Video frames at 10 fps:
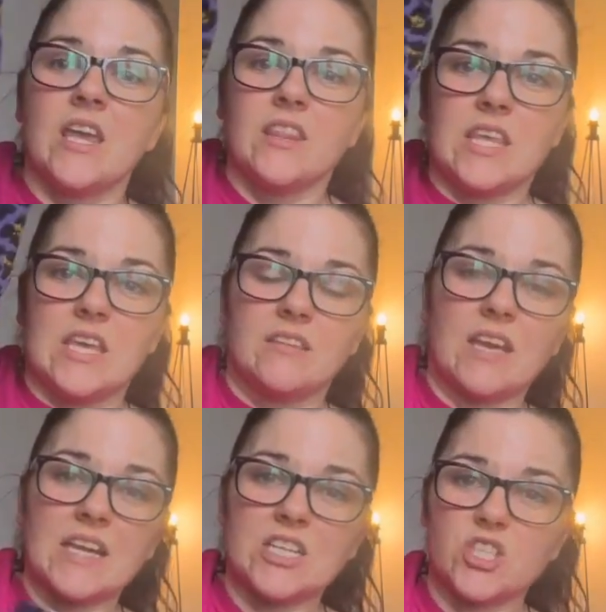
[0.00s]
The
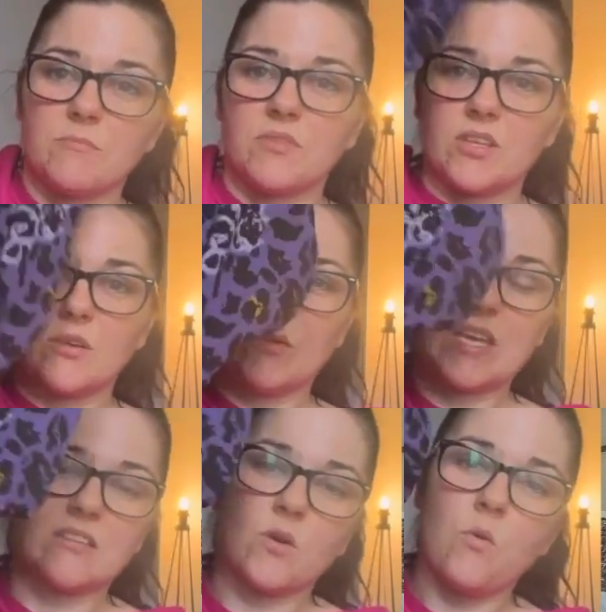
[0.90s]
Zadie jumpsuit
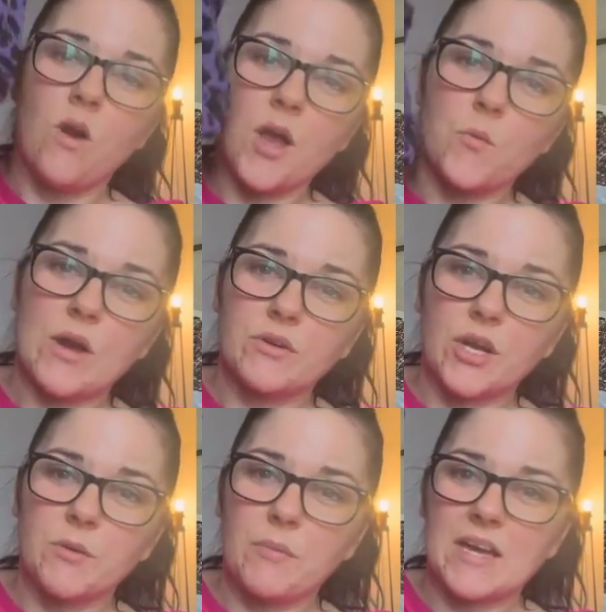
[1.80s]
is quite a
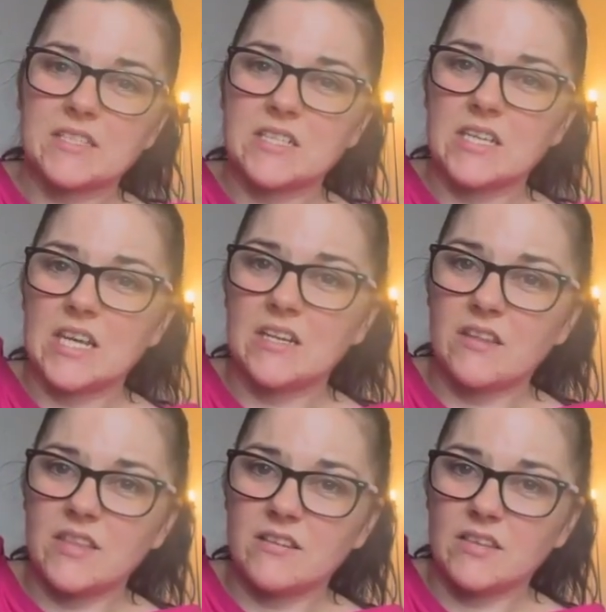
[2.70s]
well-known pattern
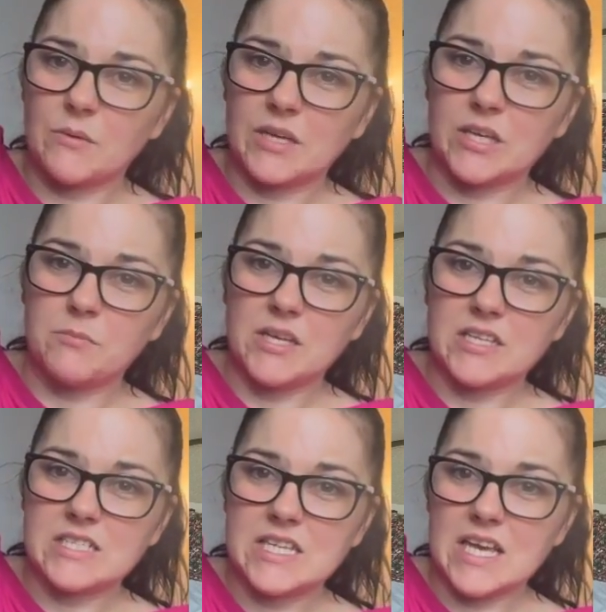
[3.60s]
in the sewing
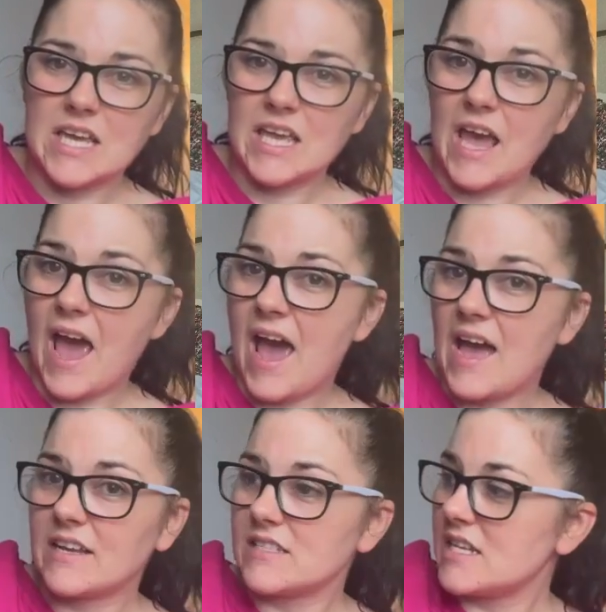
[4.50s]
community,
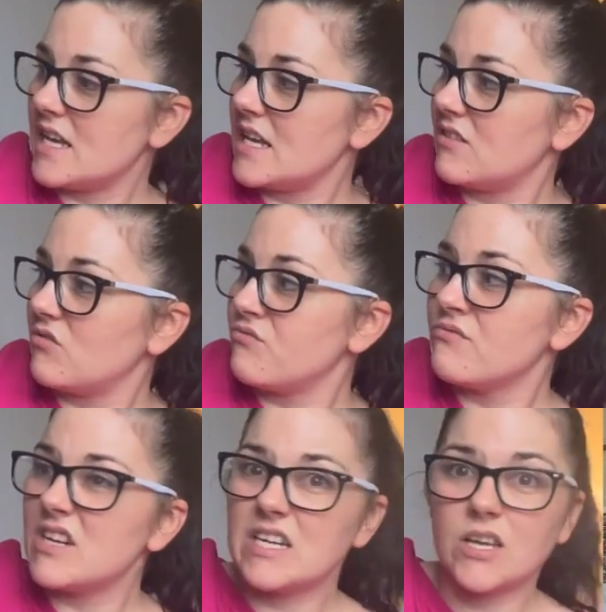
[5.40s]
and it's
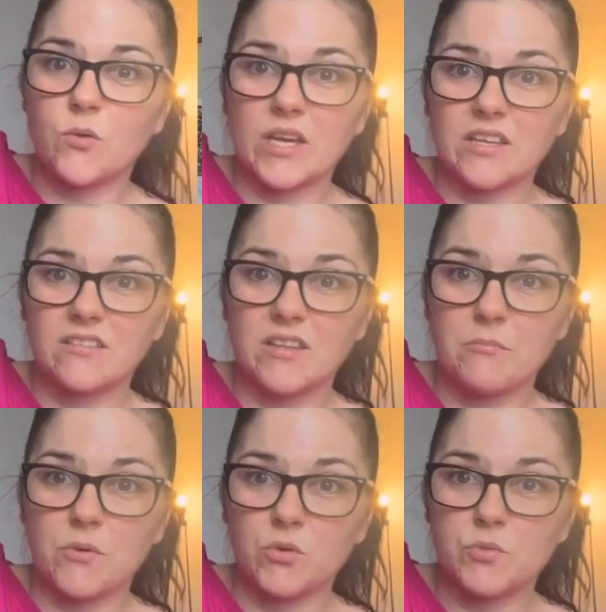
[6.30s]
really quick and
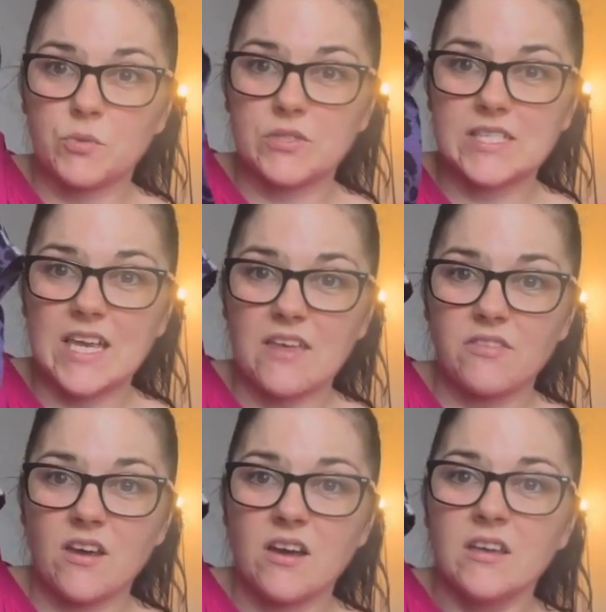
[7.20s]
simple to put
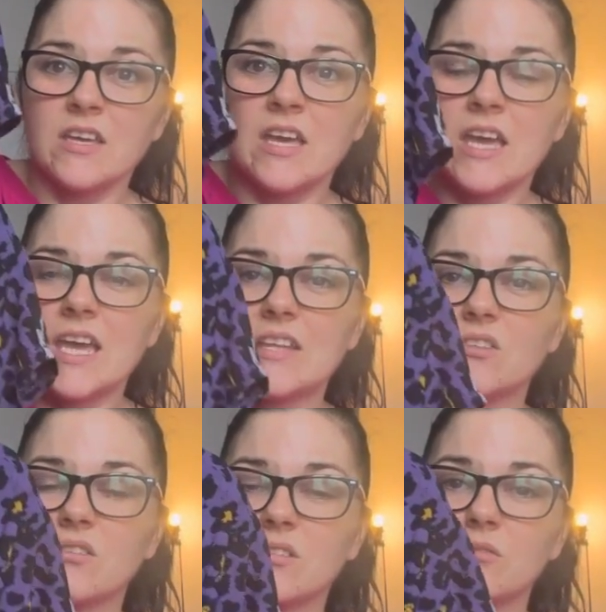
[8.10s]
together. It's
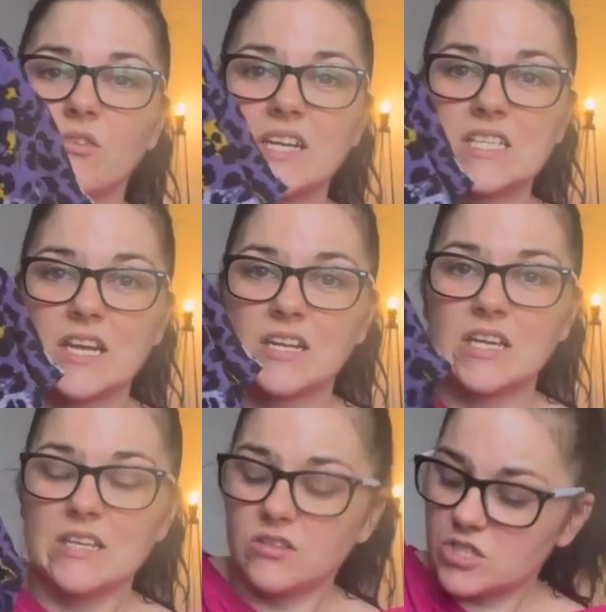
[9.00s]
got some great
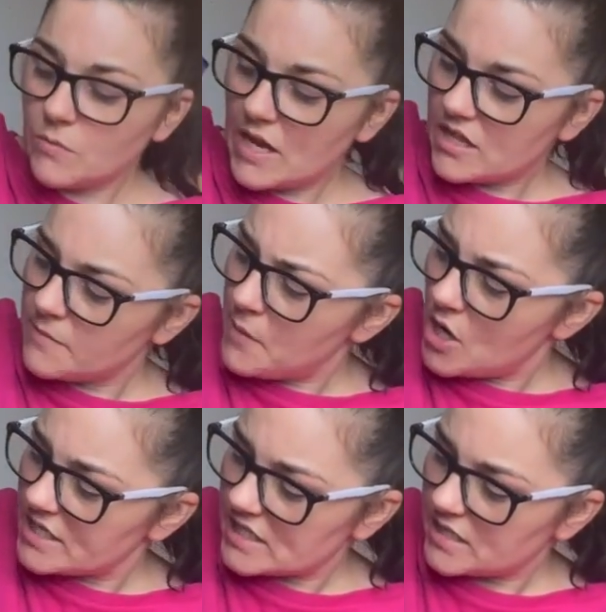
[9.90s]
techniques to it. The
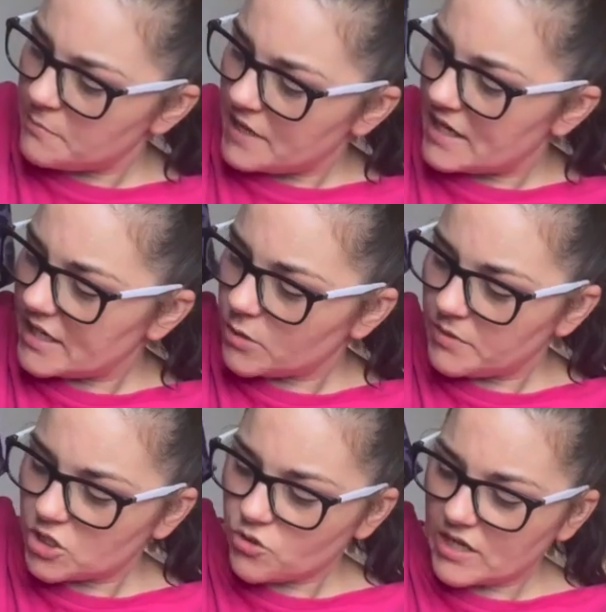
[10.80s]
binding can be a little
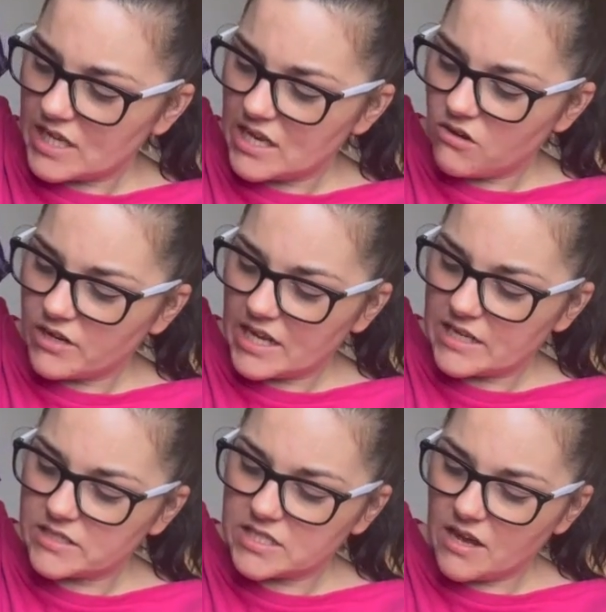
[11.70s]
bit tricky on
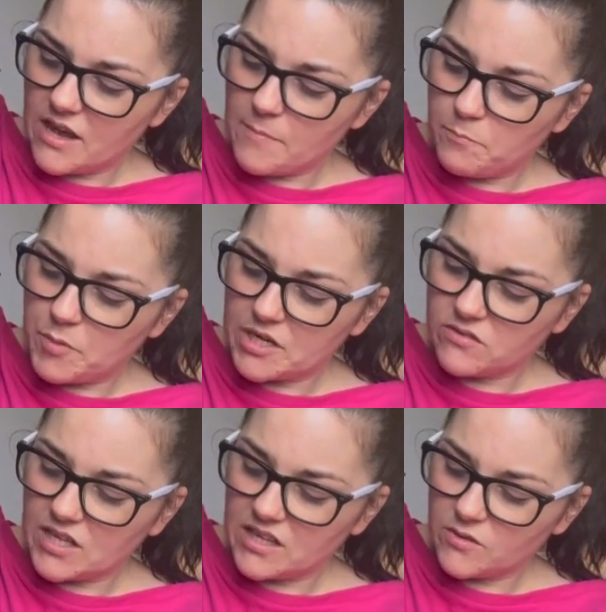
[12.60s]
it, but
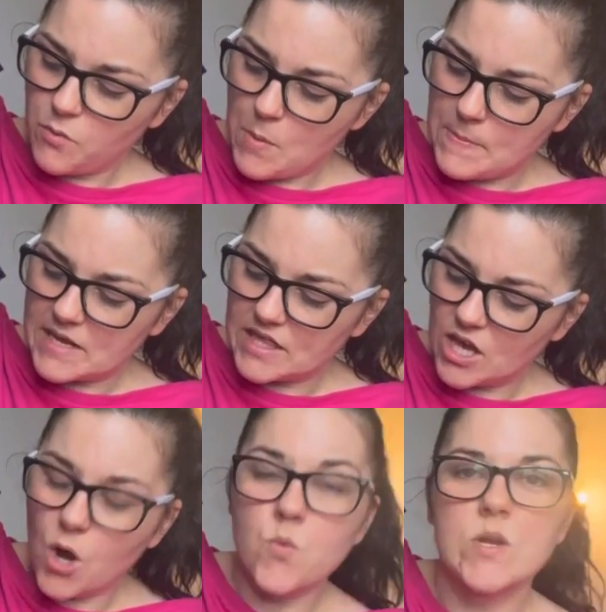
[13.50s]
I'd say that's probably
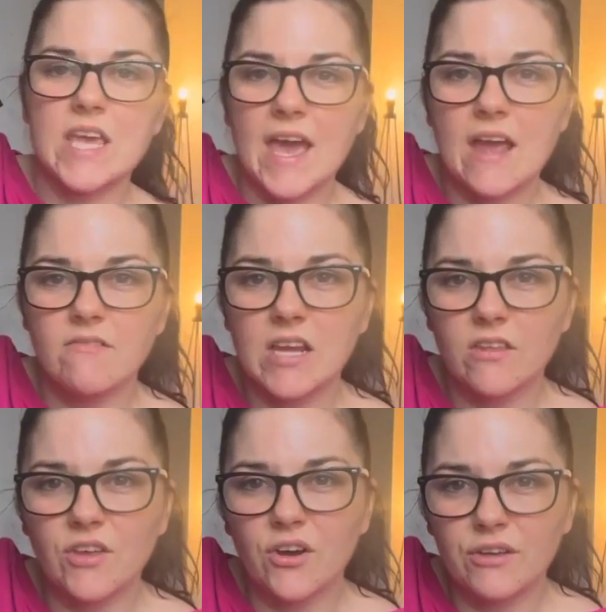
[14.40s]
the only
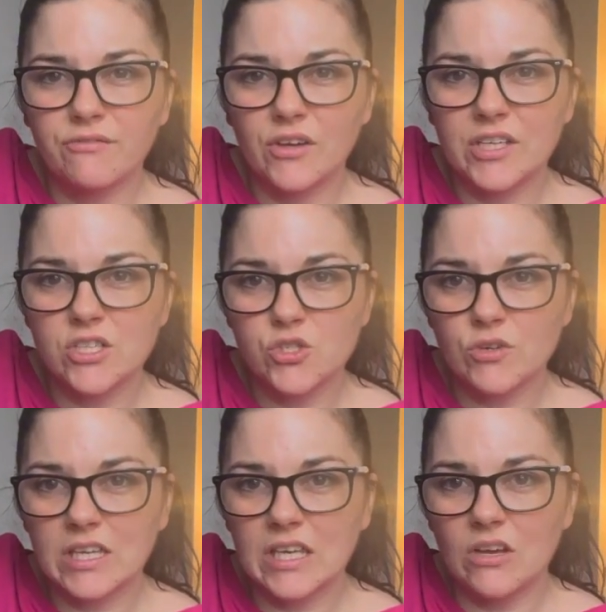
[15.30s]
area that I find
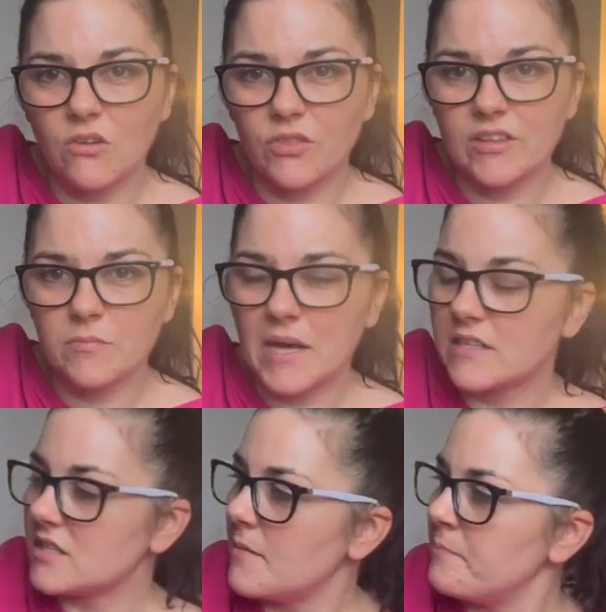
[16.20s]
tricky on this
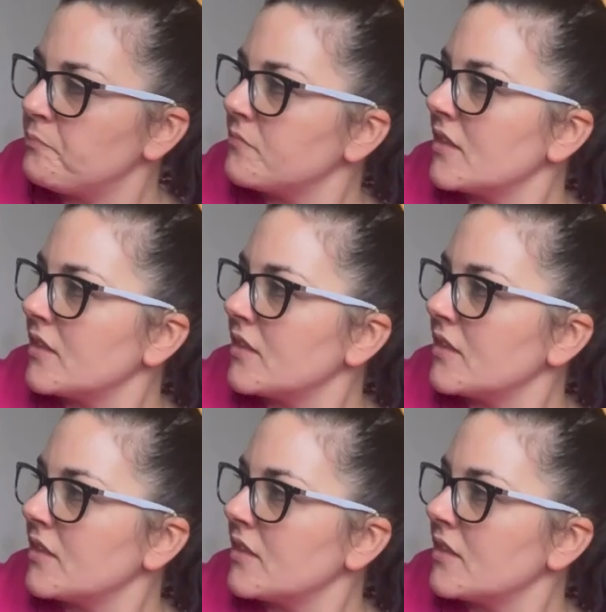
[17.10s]
pattern.